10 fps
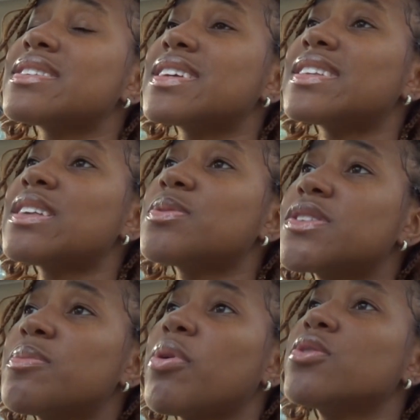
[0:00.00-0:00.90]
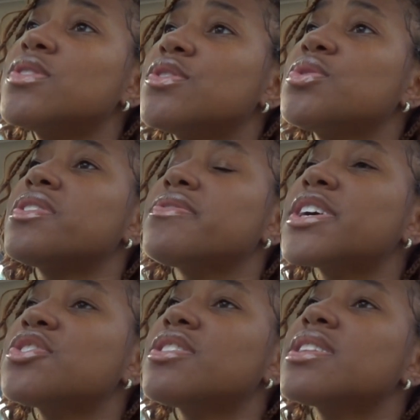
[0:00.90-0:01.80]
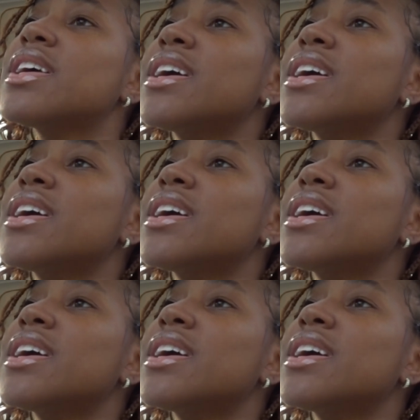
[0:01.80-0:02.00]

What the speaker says: Like, that's what it's supposed to do, conviction.